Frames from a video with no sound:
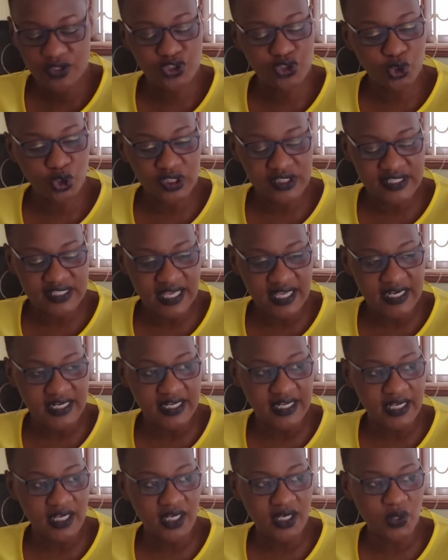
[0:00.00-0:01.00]
on
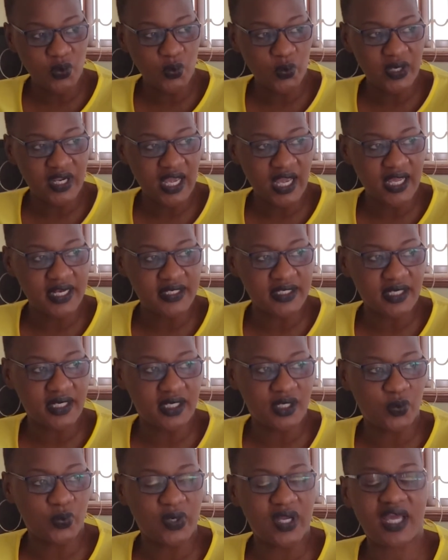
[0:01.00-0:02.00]
Sunday we had
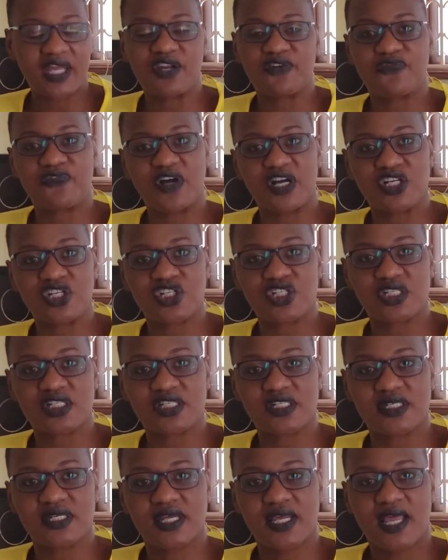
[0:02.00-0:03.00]
a function,
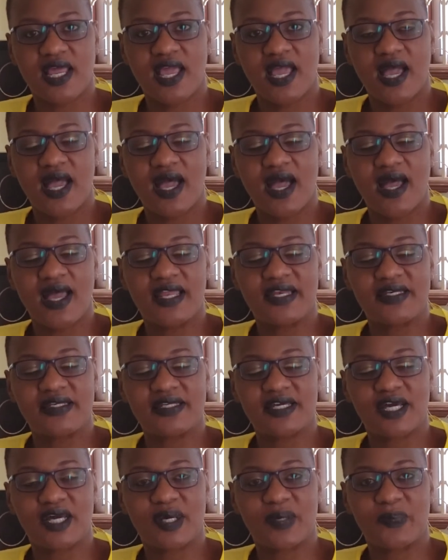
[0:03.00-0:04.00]
and
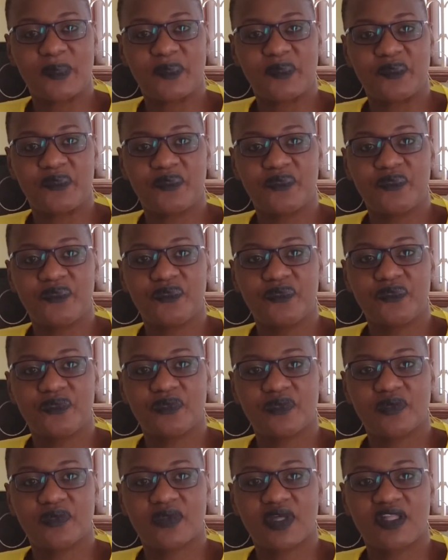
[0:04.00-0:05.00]

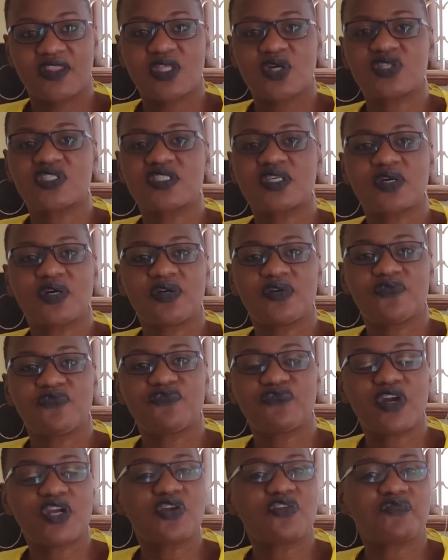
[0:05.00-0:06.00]
there was a
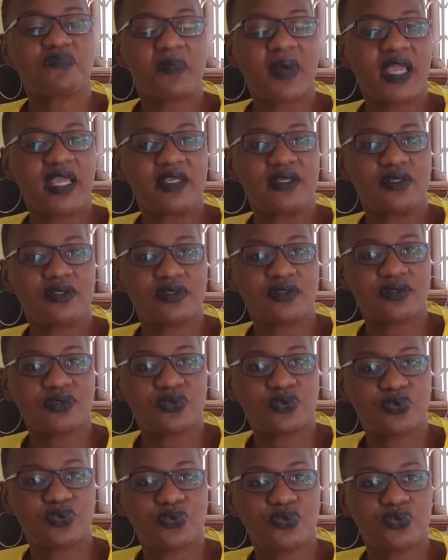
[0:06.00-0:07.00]
friend of mine
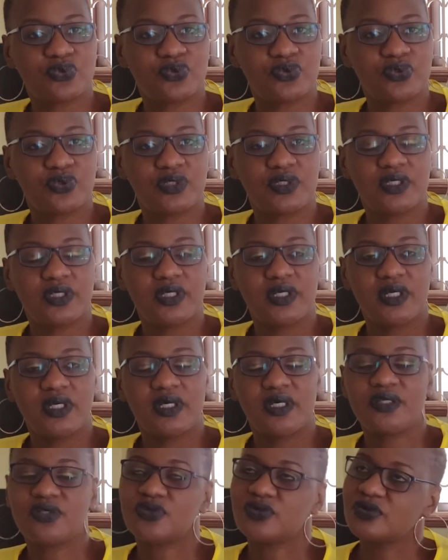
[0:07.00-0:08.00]
who,
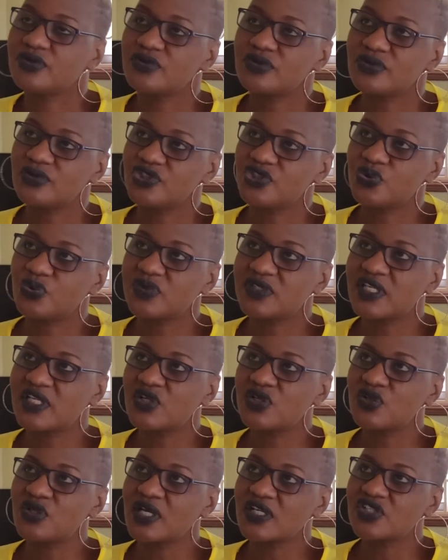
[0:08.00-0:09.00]
she was
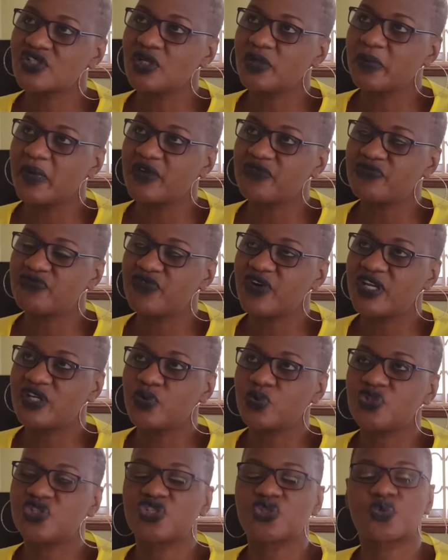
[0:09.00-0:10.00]
not actually my friend.
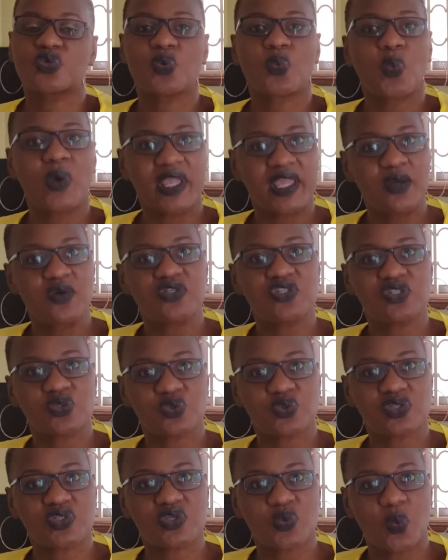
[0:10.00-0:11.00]
She was a
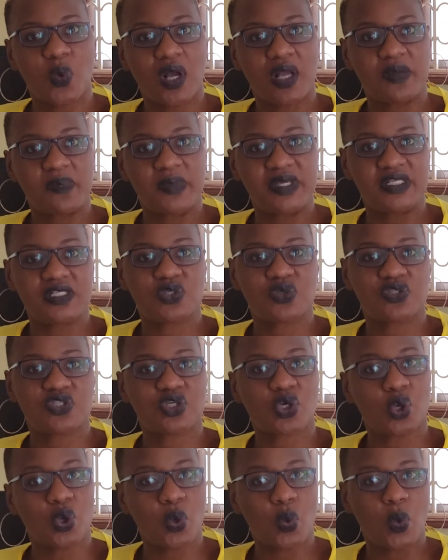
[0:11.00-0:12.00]
workmate. She was a
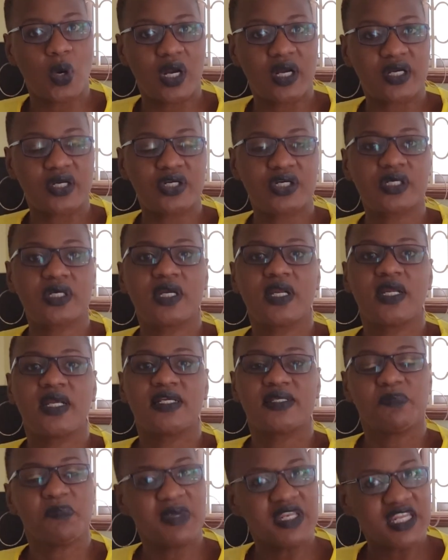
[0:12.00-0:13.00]
co-worker
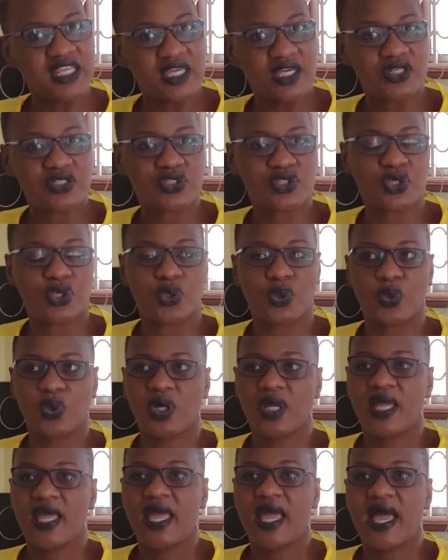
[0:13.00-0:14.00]
many years ago,
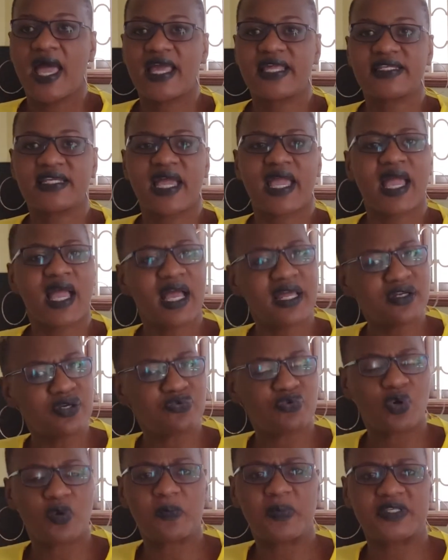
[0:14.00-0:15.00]
and I had a
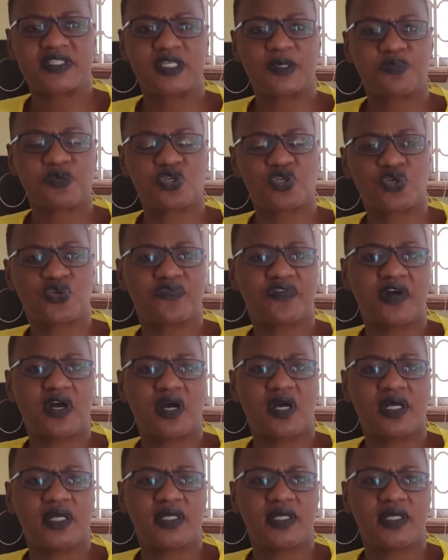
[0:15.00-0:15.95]
wrong perception of her.